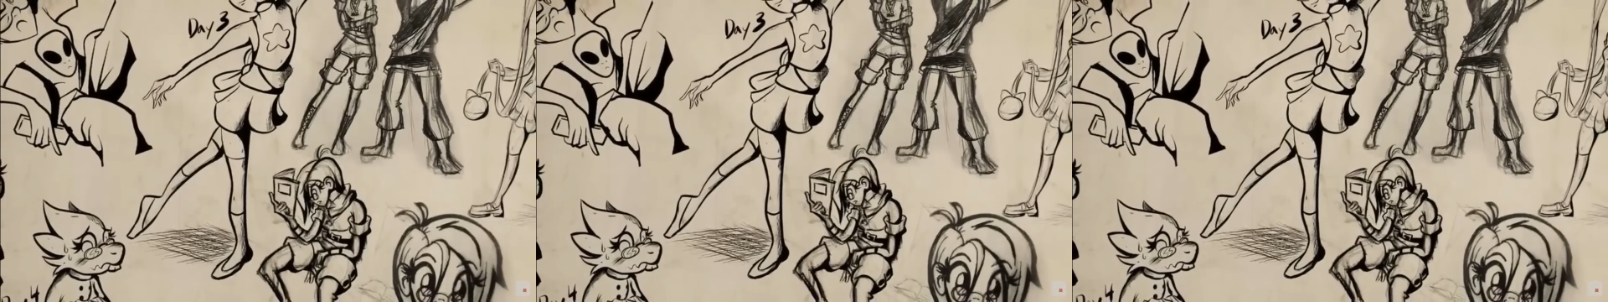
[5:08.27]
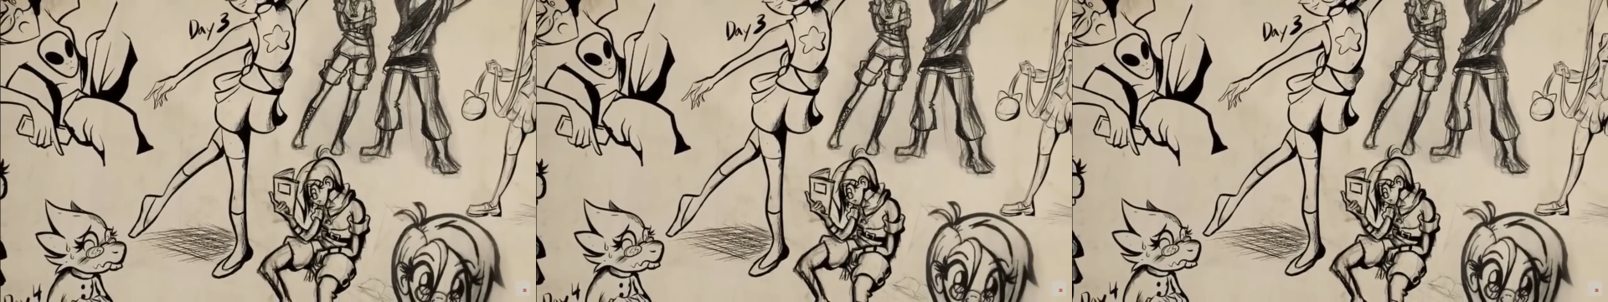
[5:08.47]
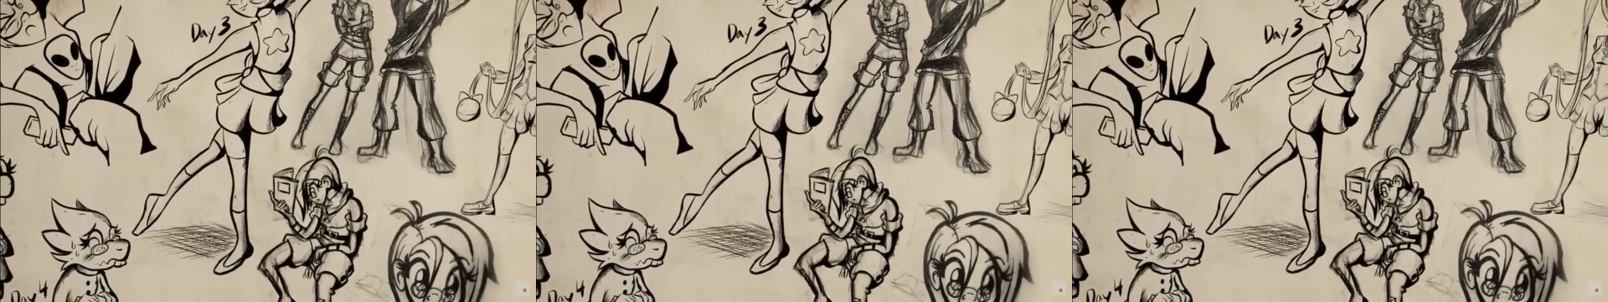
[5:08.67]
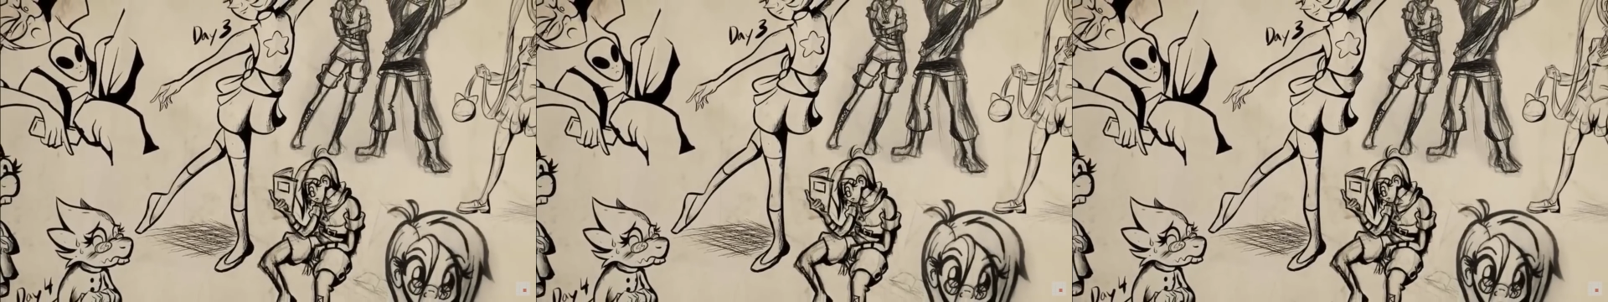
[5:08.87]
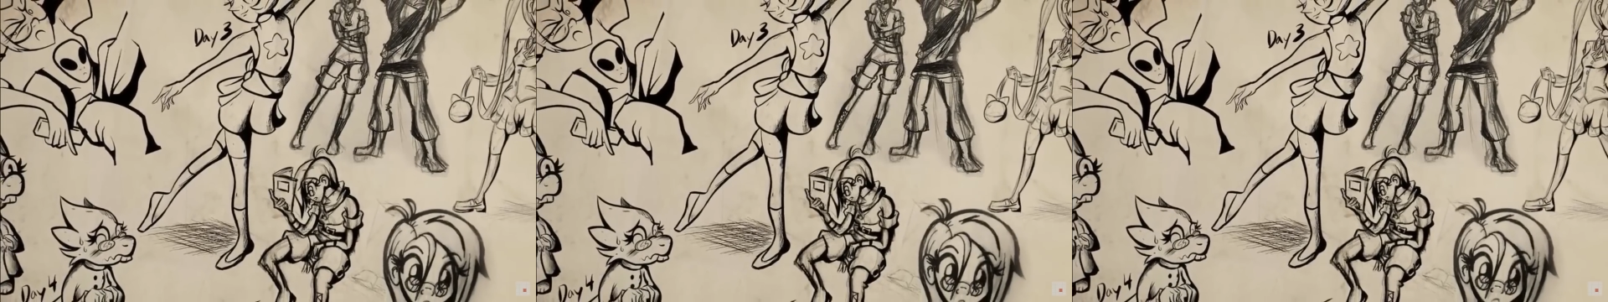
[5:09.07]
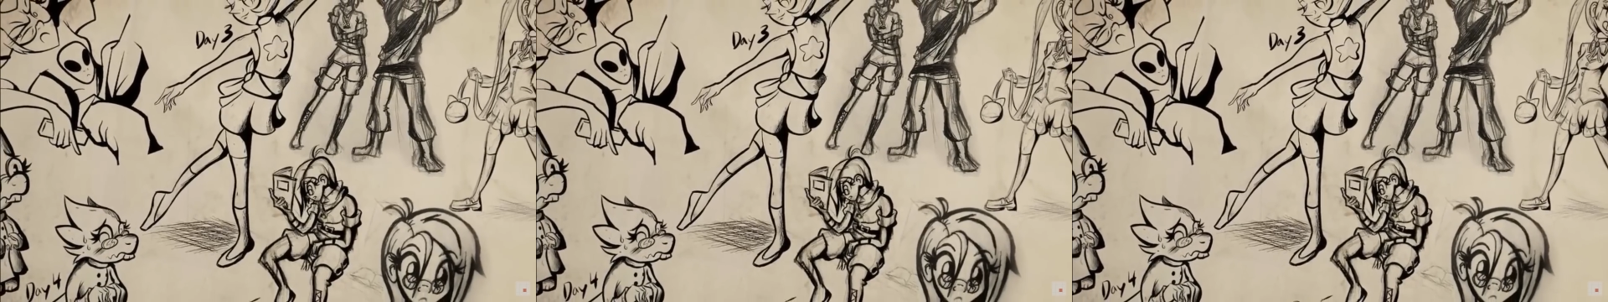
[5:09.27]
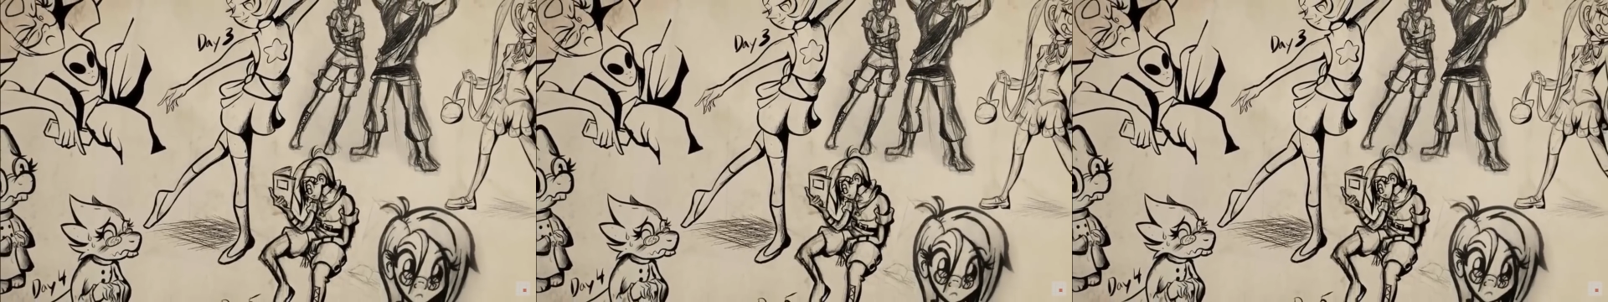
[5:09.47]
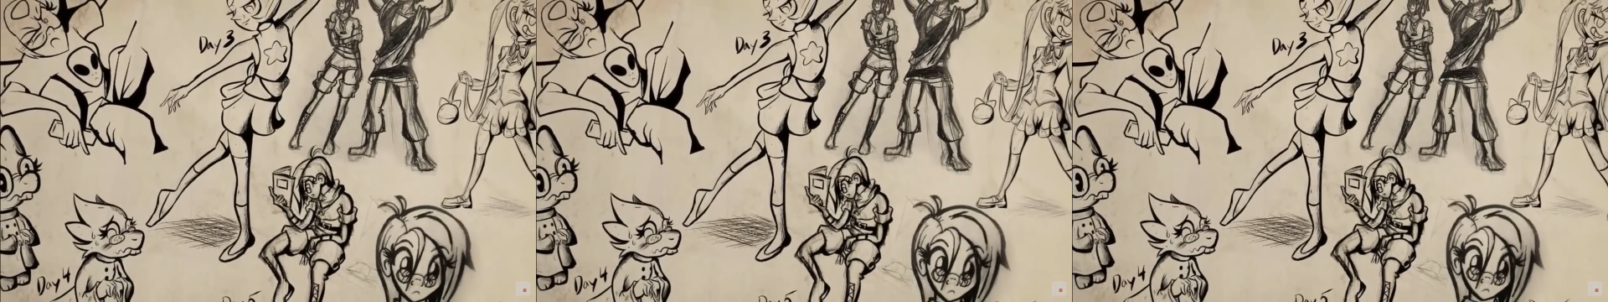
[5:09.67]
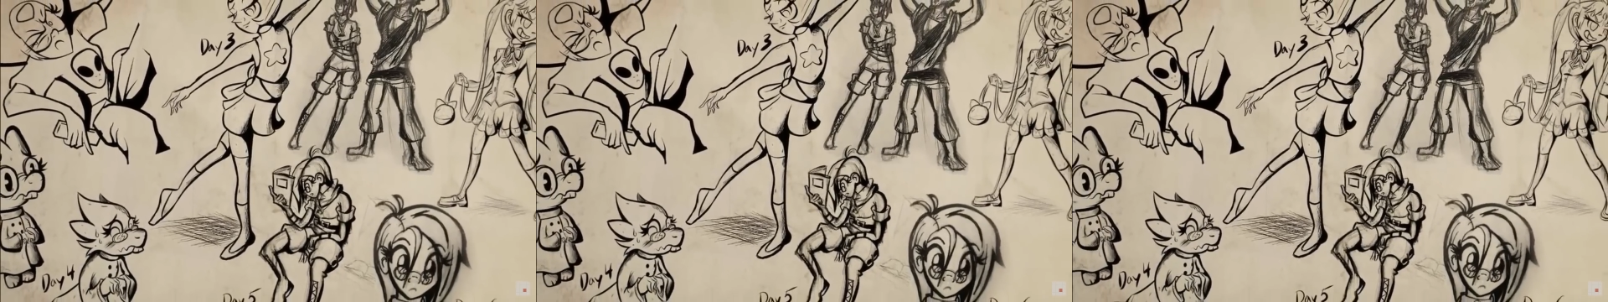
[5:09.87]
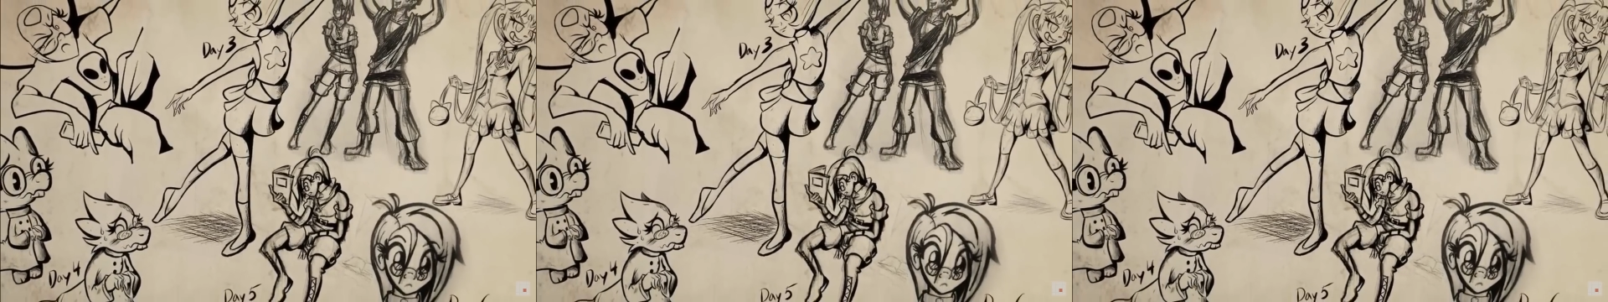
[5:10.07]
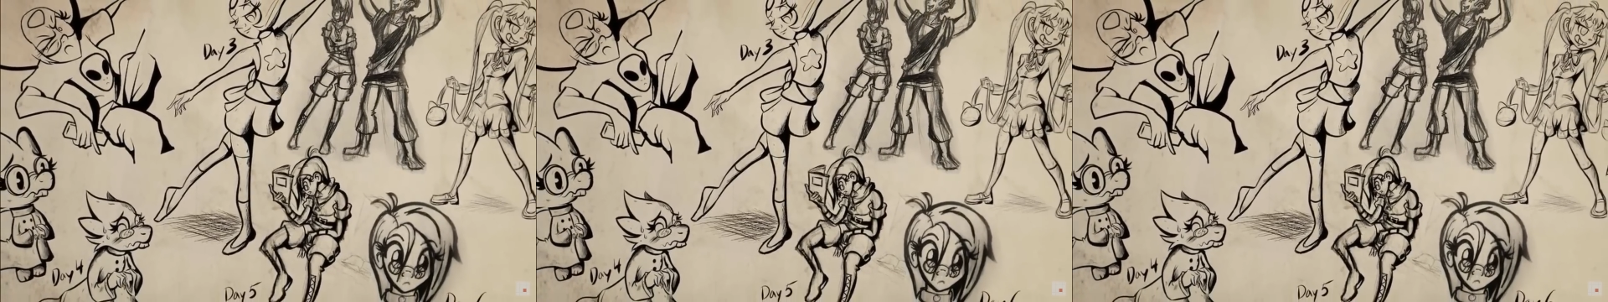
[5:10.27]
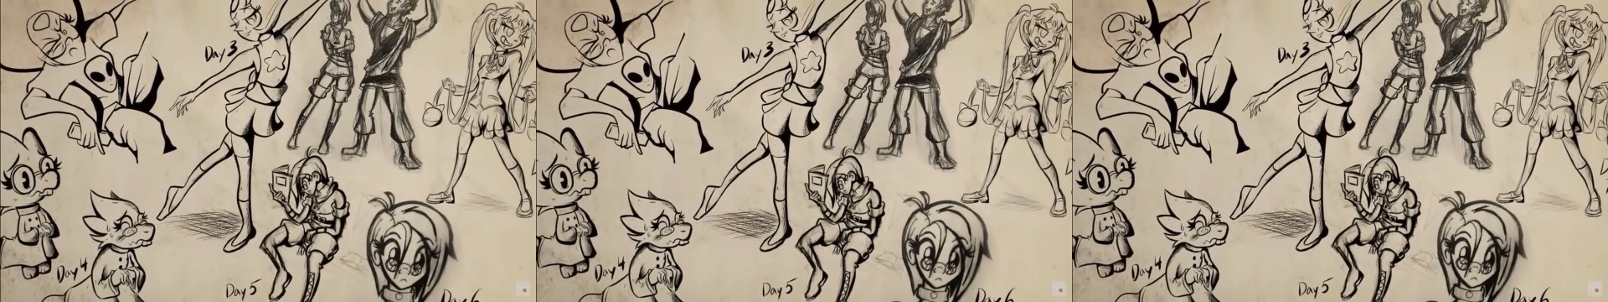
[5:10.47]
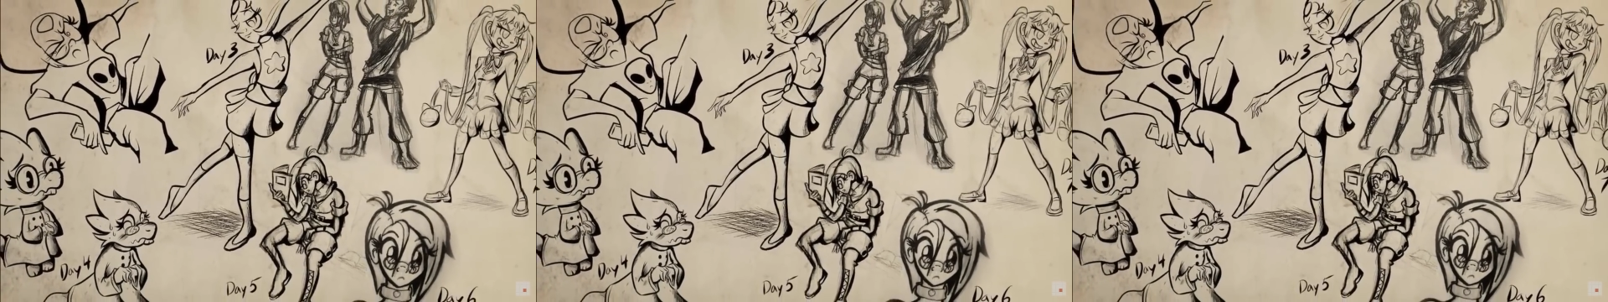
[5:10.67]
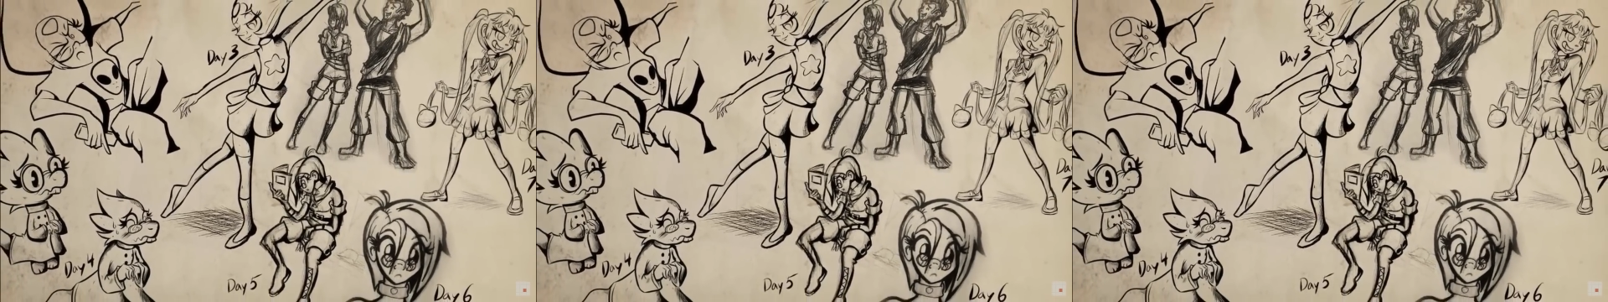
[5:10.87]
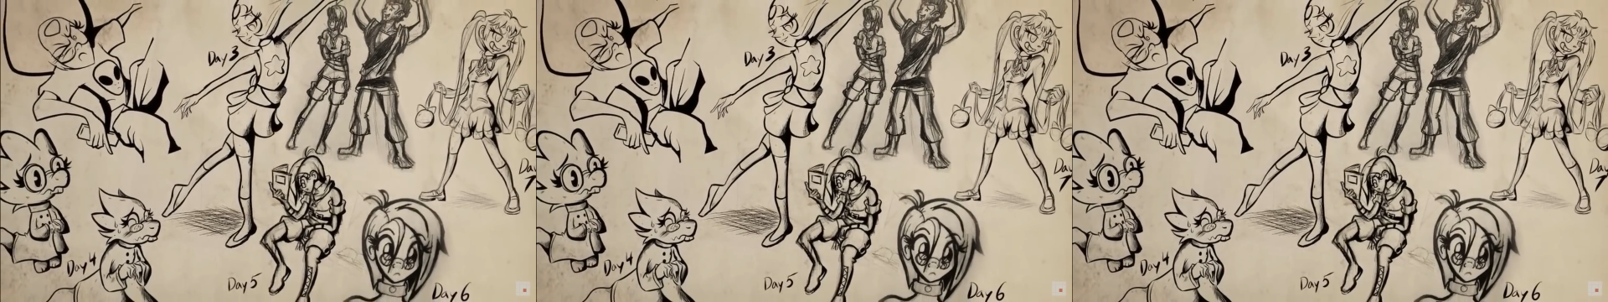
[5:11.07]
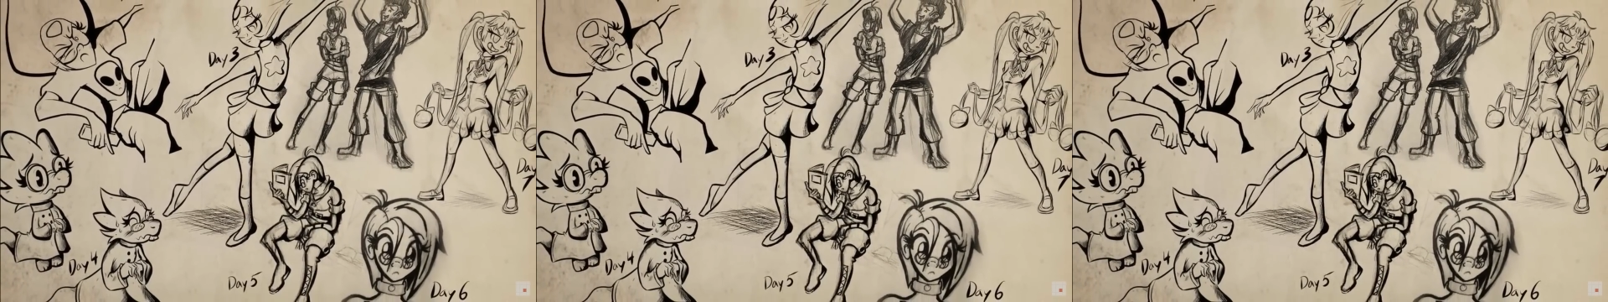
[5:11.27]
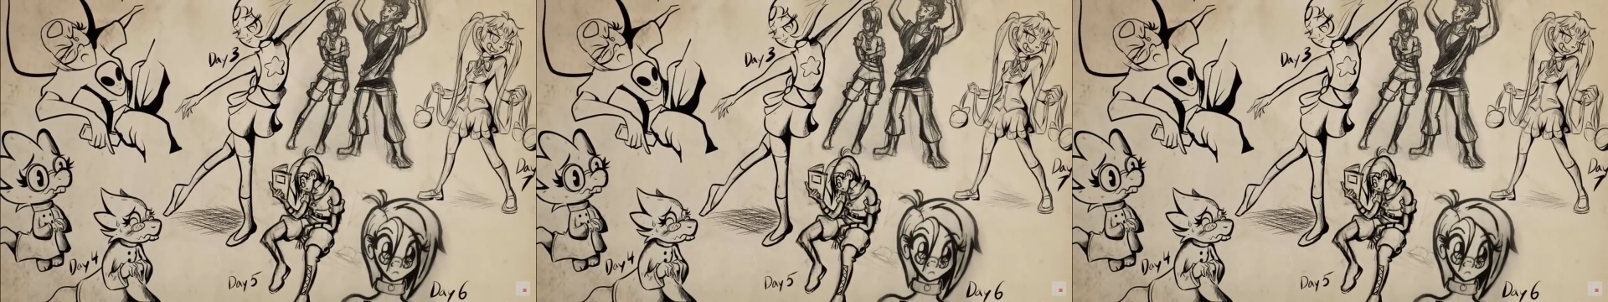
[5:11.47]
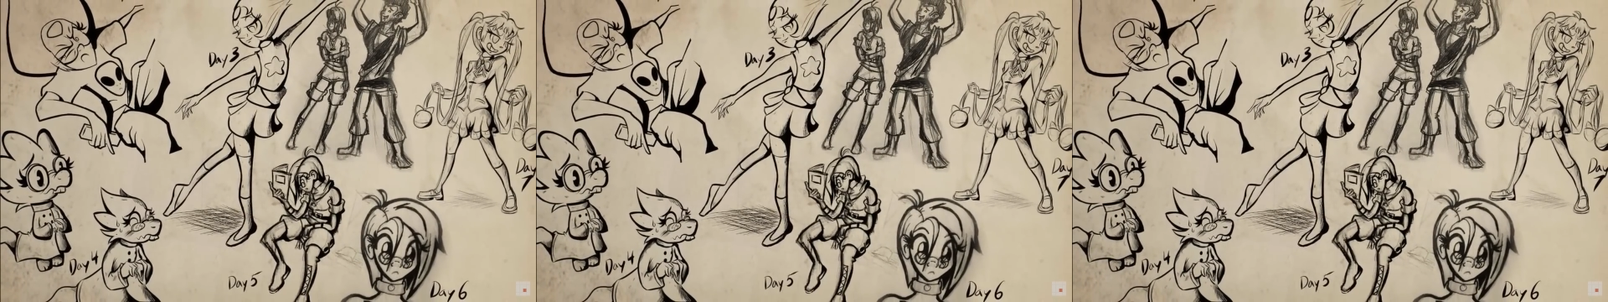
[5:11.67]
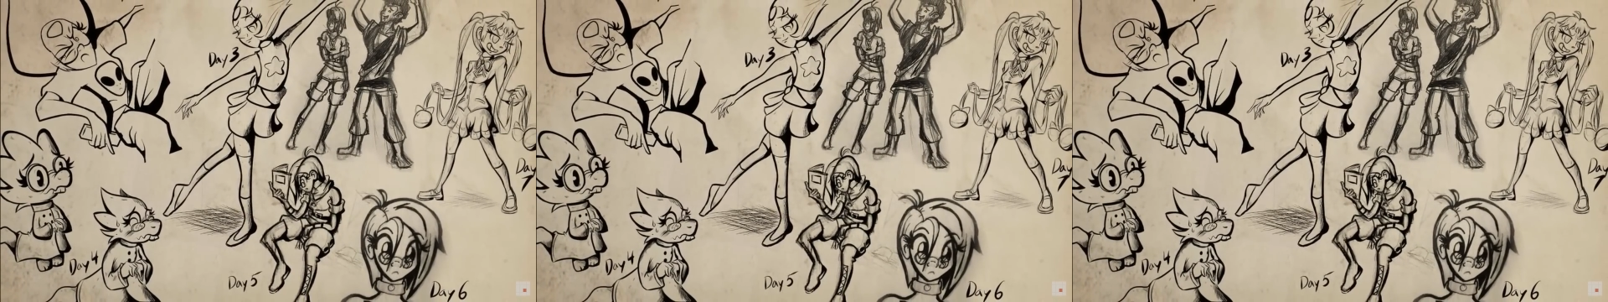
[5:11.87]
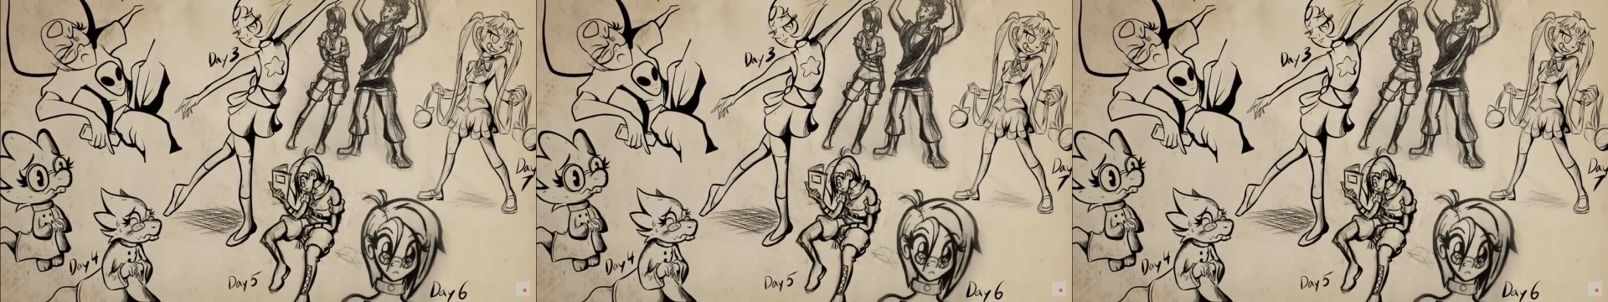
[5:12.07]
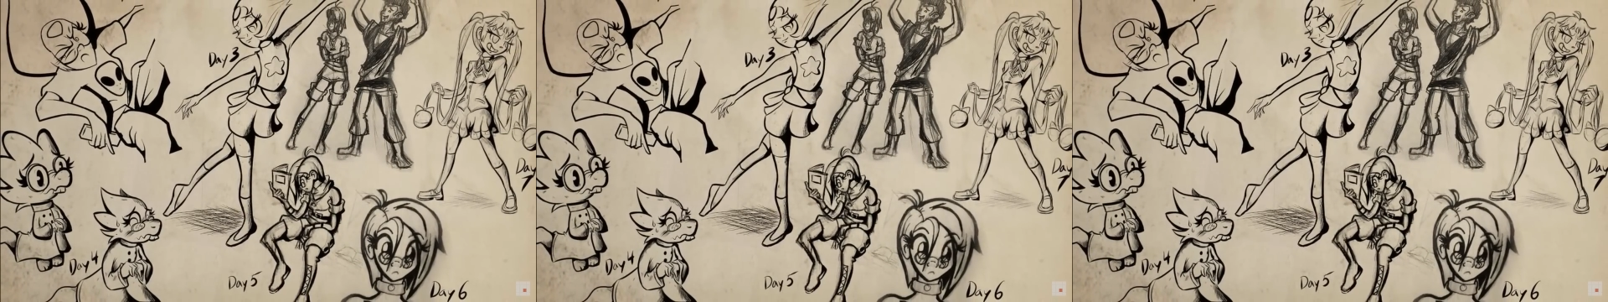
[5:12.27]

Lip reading: (no speaker visible)